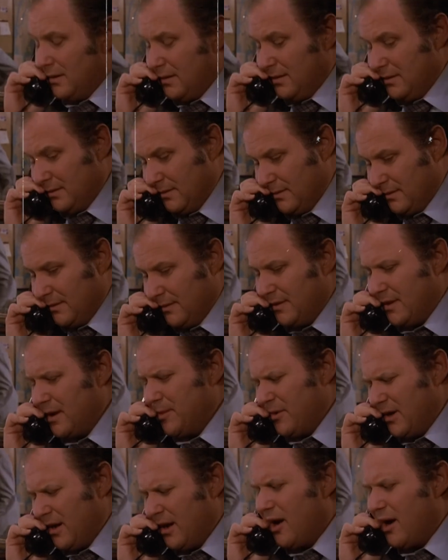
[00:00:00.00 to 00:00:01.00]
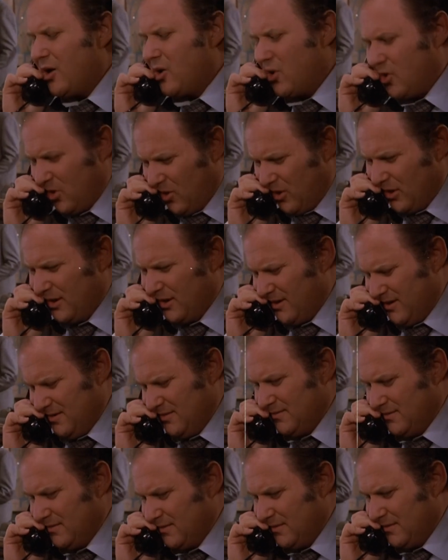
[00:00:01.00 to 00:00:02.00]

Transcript: Congratulations. Thank you.